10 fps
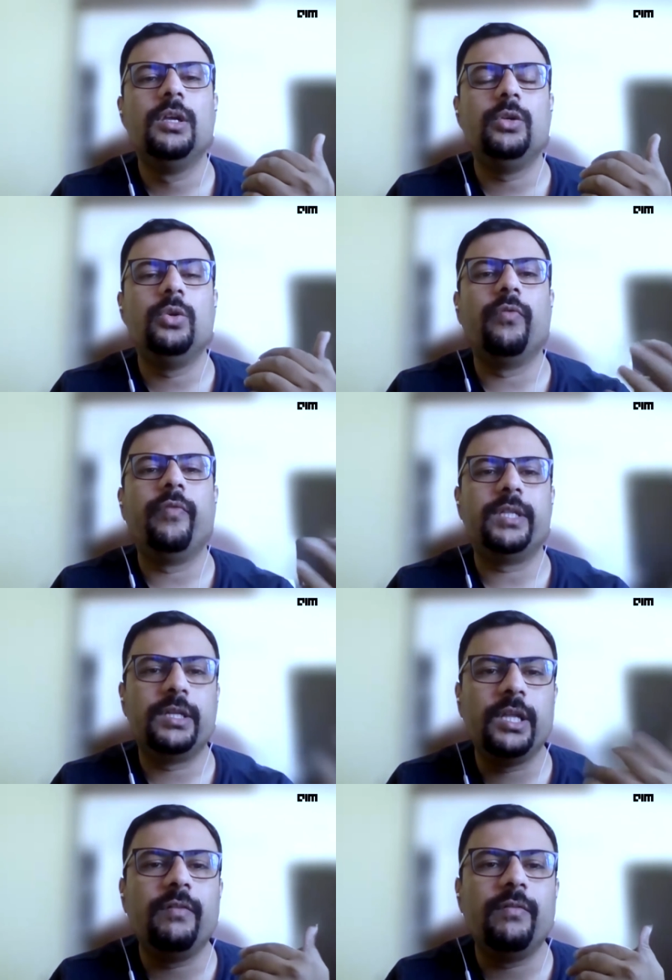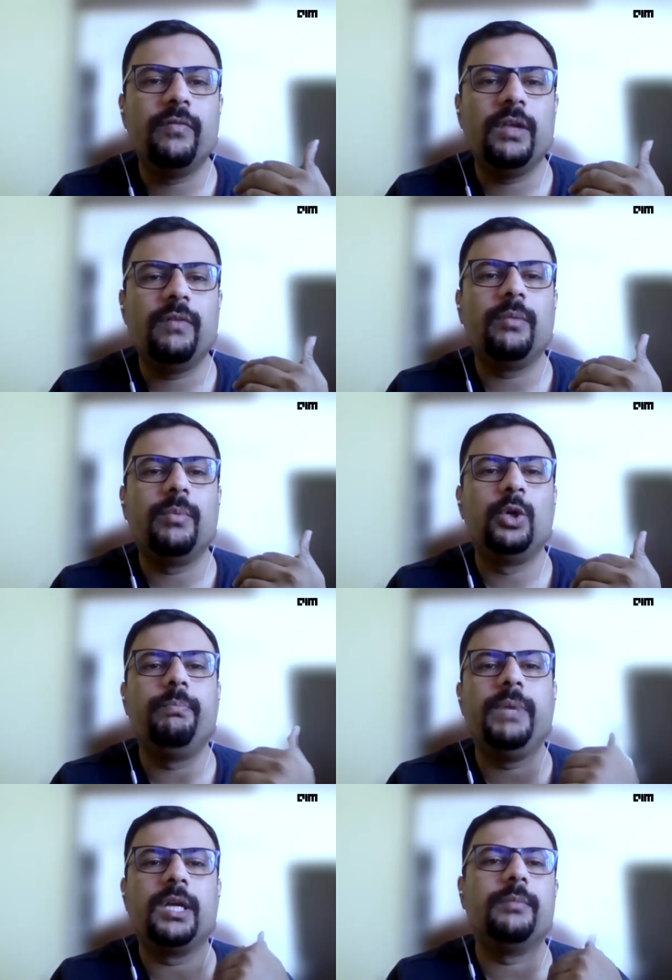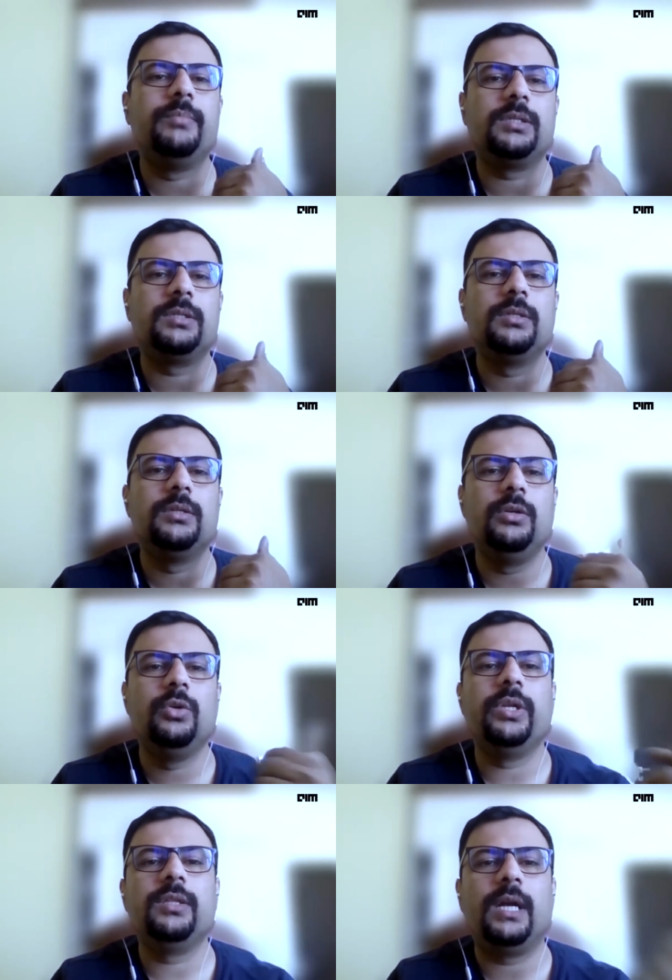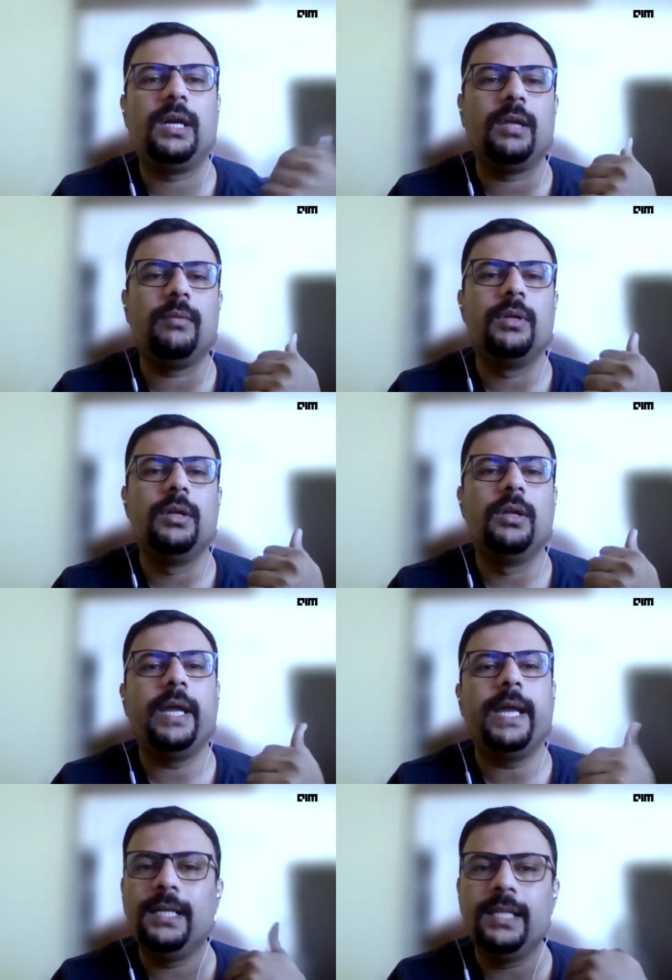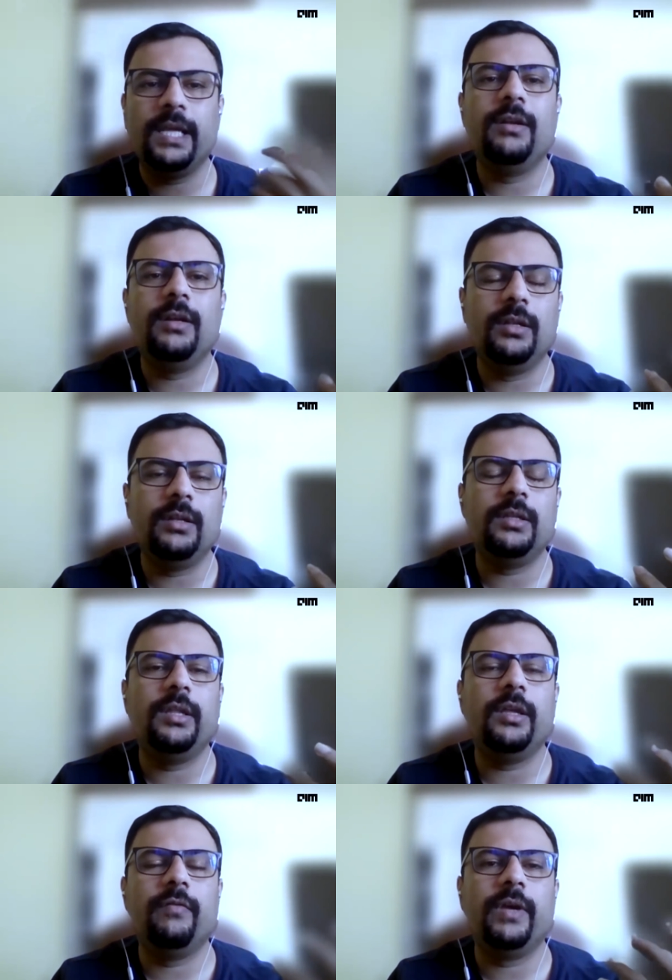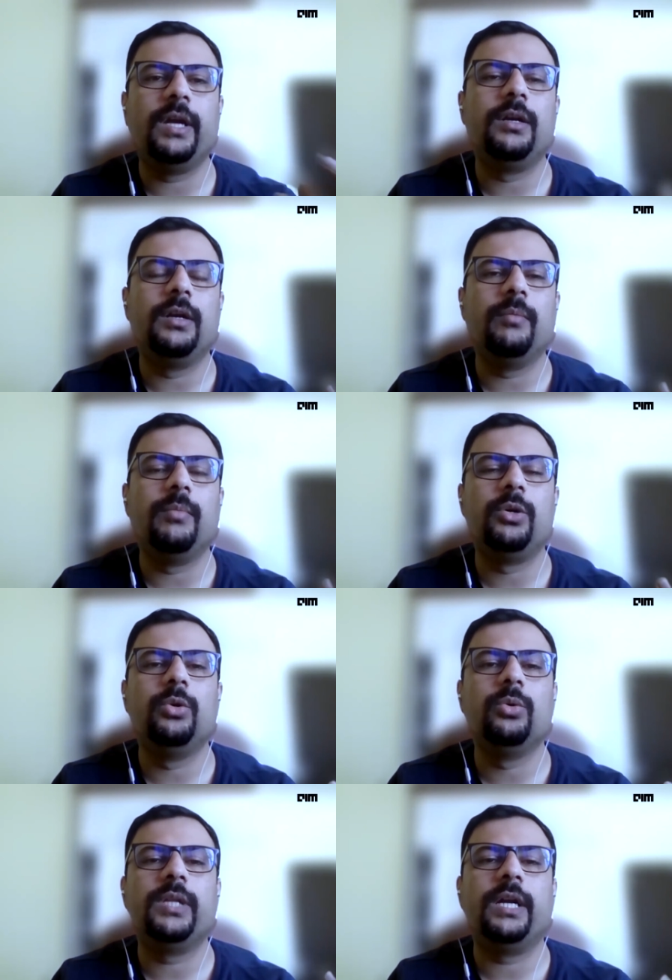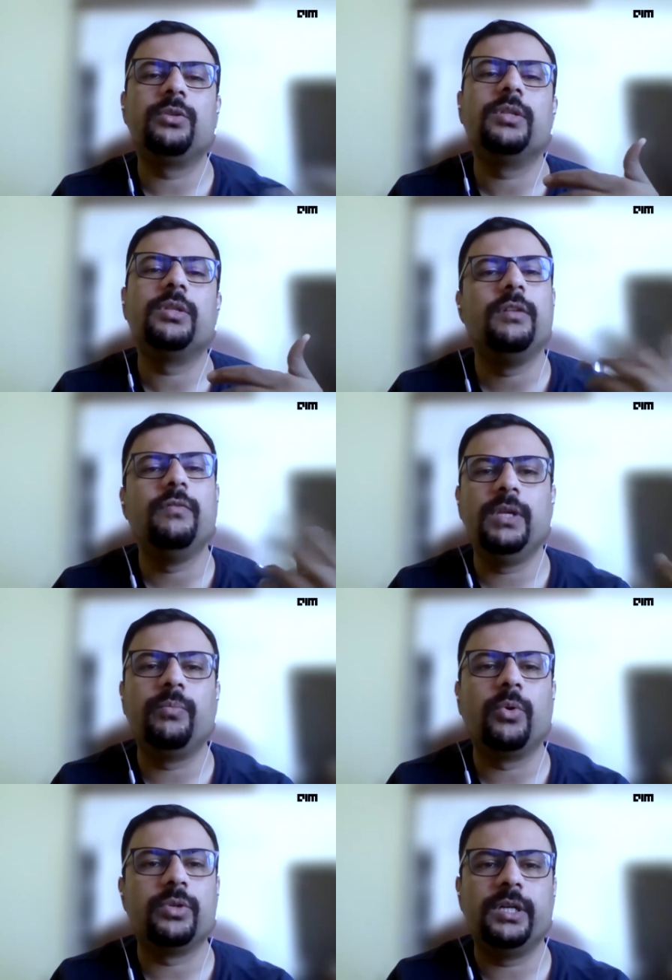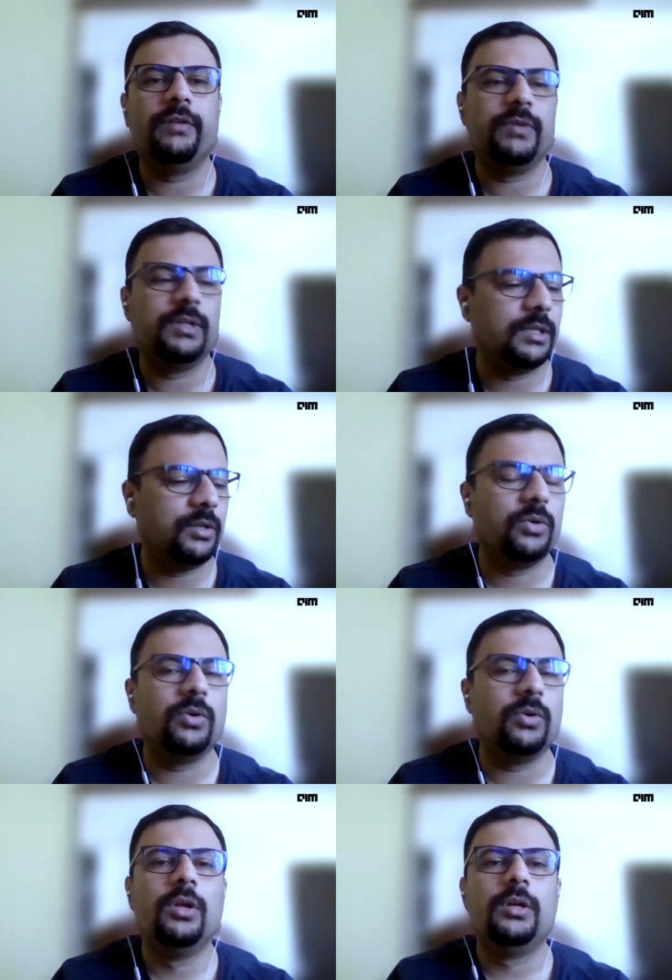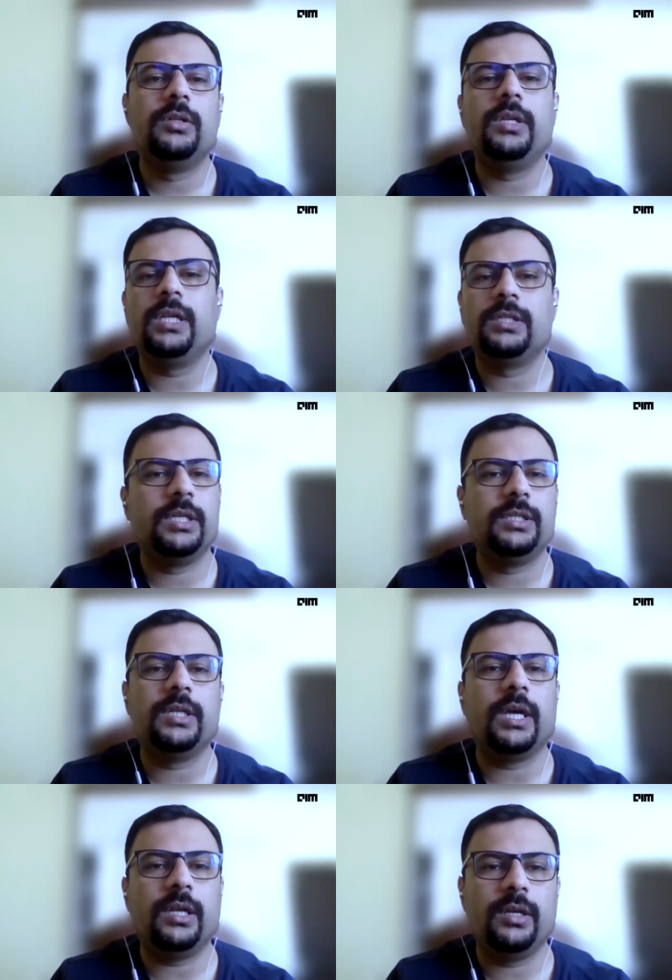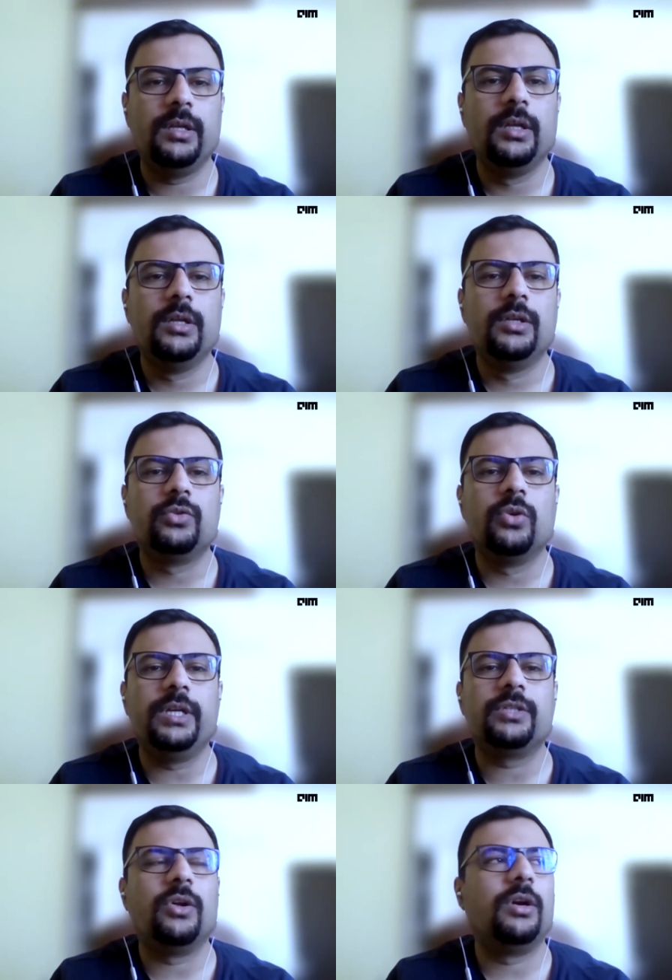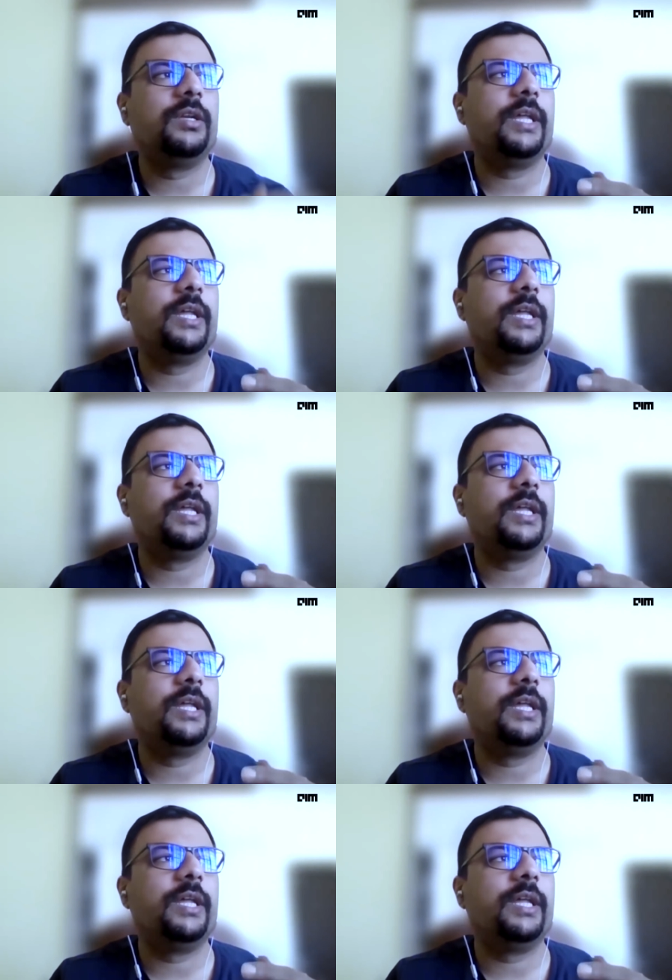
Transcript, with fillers: you know, whether they they were able to pick up this during that time, and they they were able to do that. So then we proceeded with you know the next stage in life. So it's not